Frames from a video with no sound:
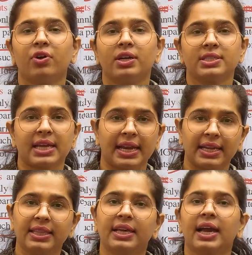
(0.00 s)
for
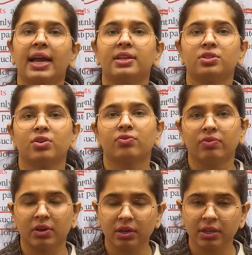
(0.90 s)
deciding the kinds of
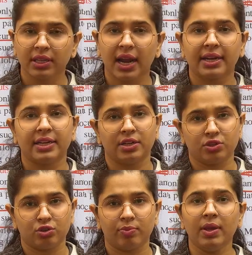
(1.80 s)
work that
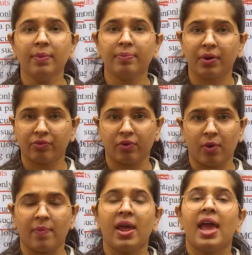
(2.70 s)
needs to be
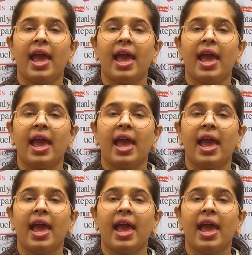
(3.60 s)
performed.